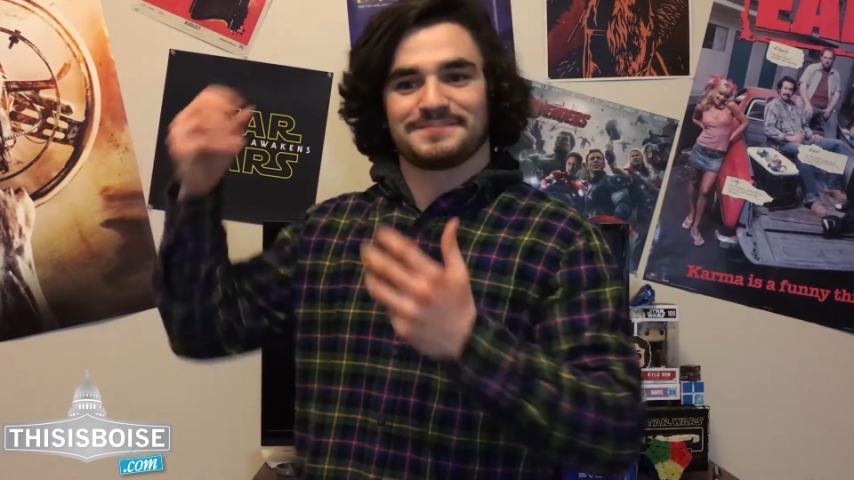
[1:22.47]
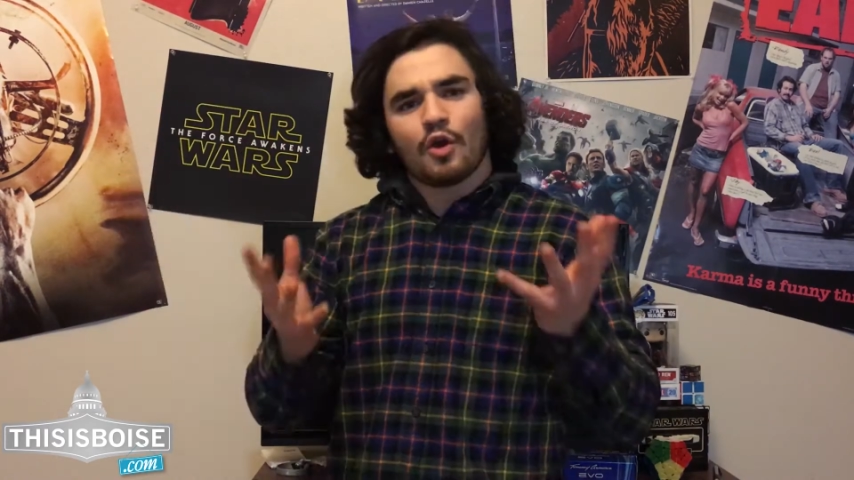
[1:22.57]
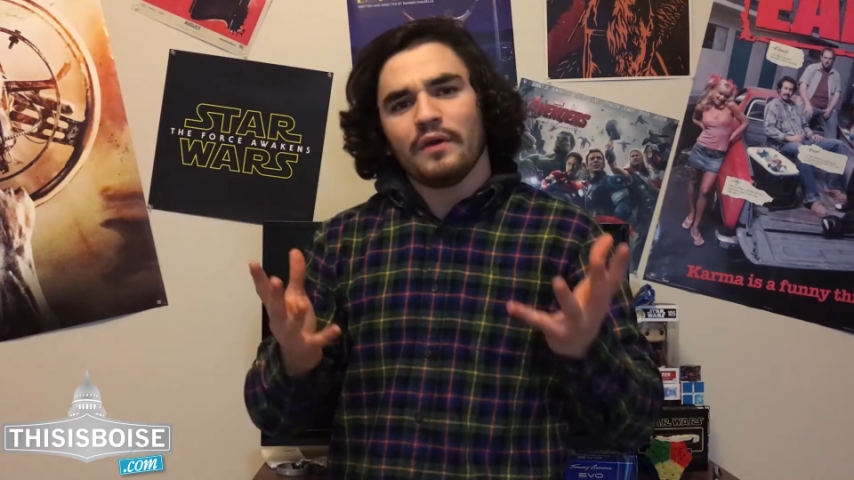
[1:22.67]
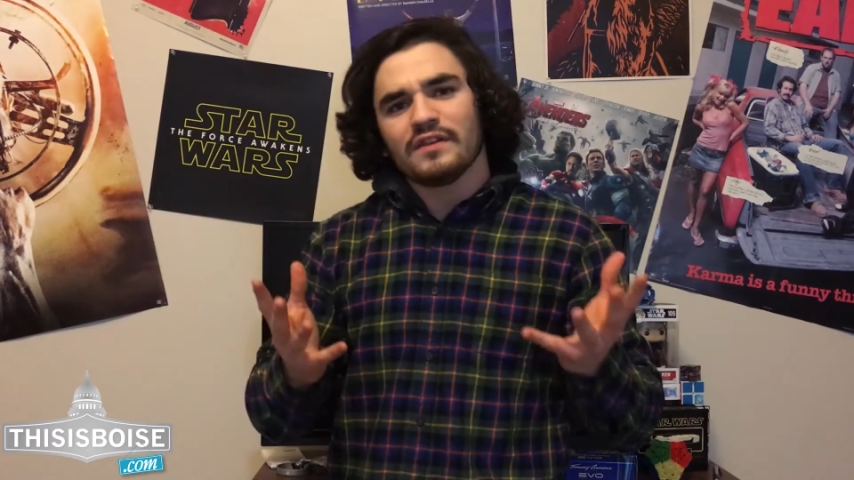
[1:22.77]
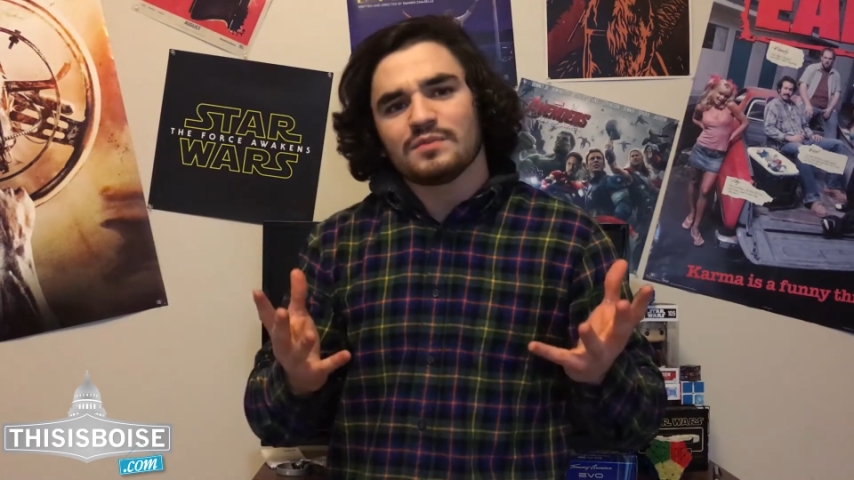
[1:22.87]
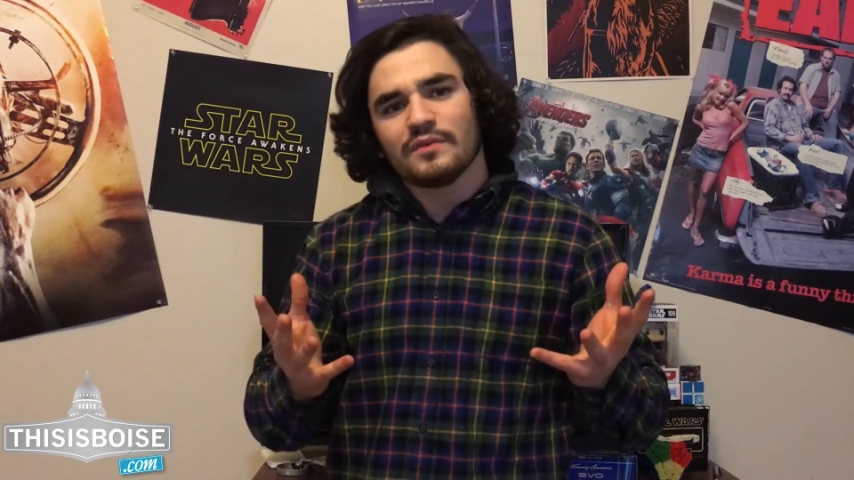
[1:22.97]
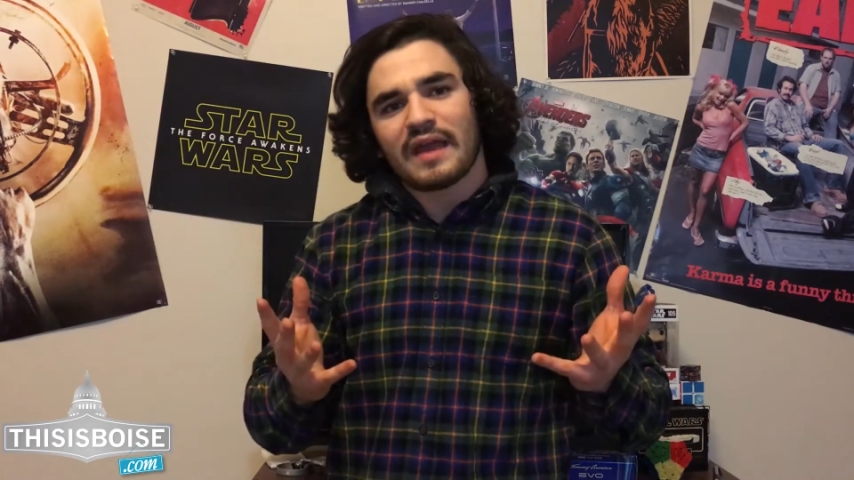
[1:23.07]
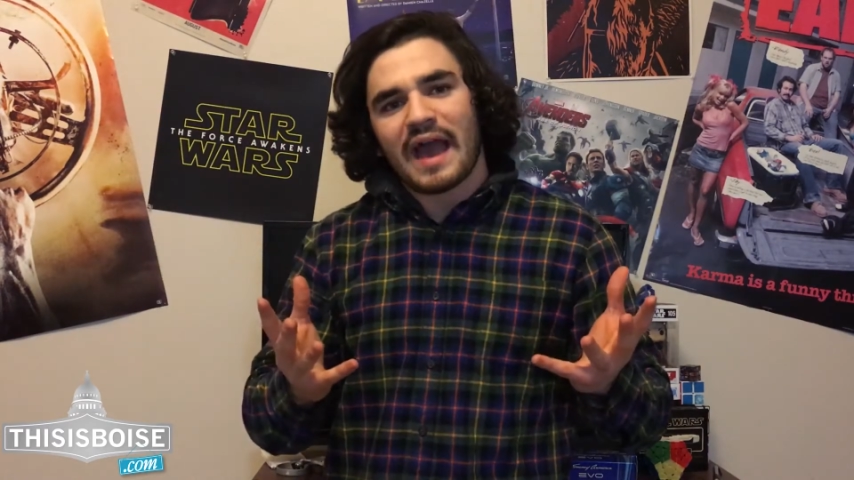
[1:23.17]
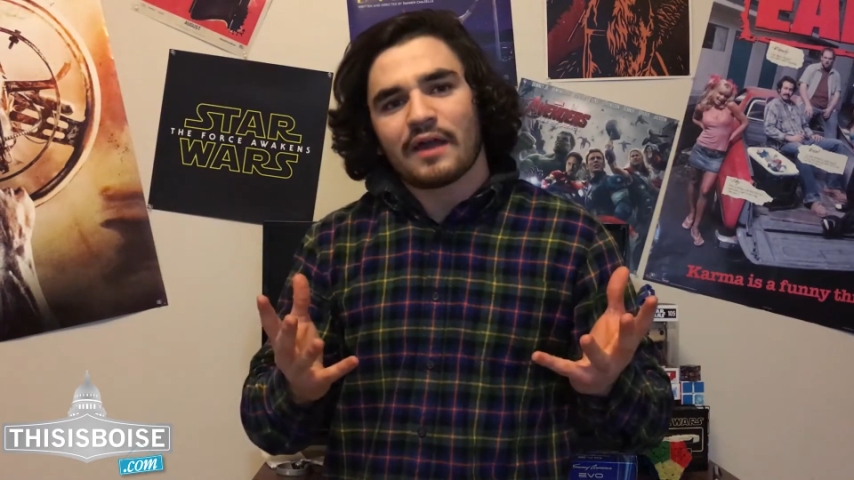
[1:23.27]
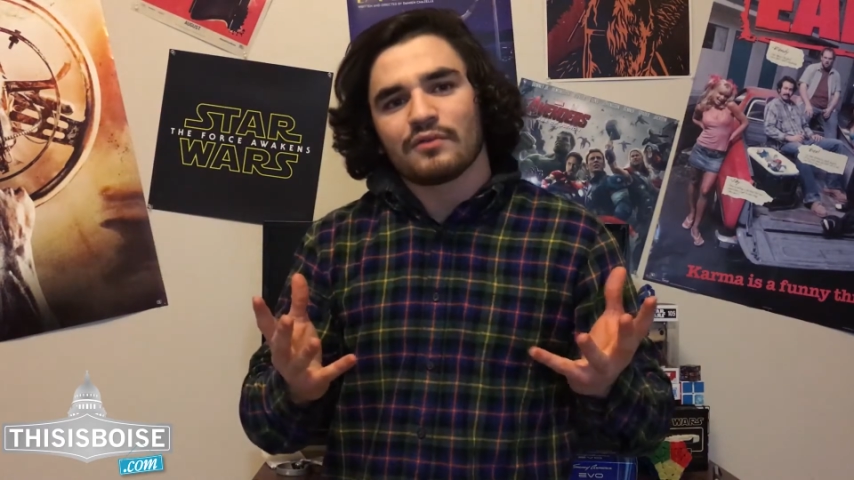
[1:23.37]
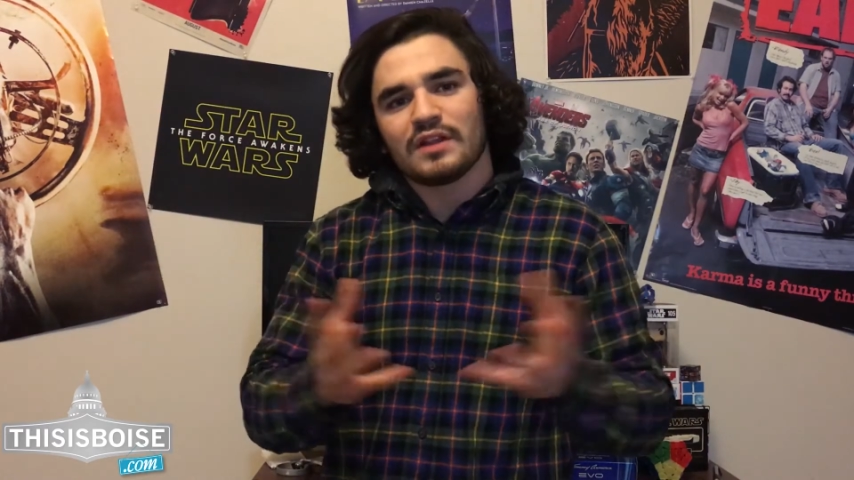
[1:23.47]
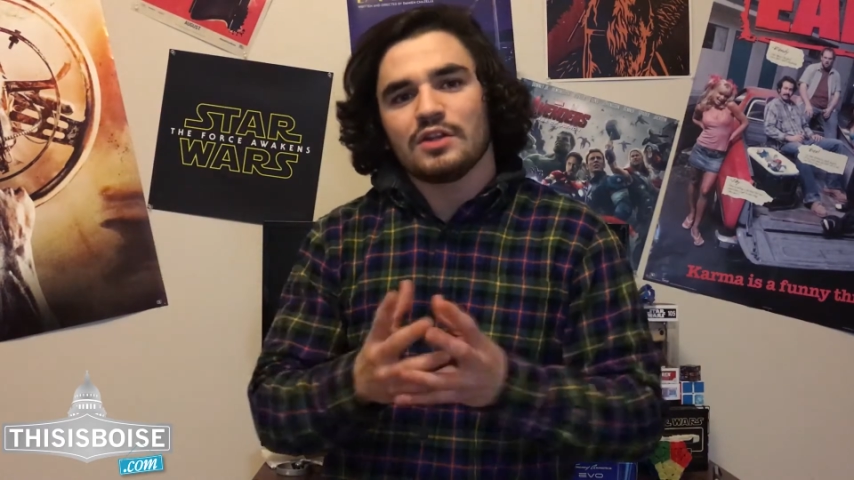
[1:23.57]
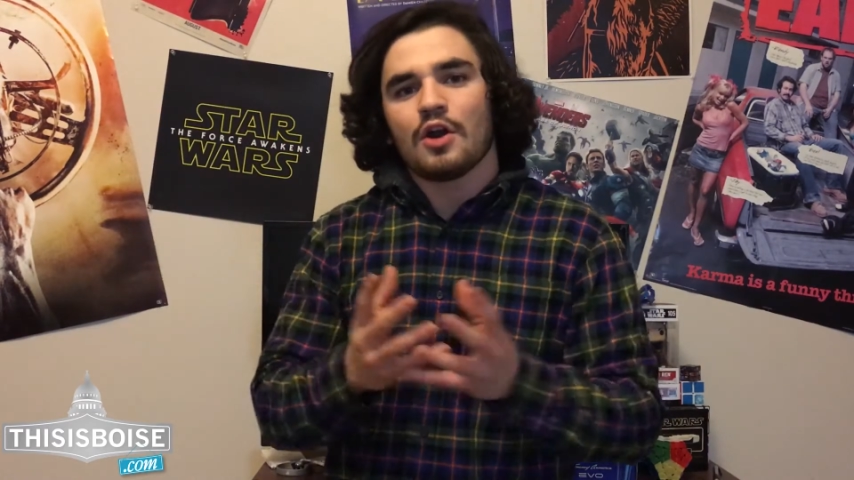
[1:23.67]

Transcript: And going to this movie, I had really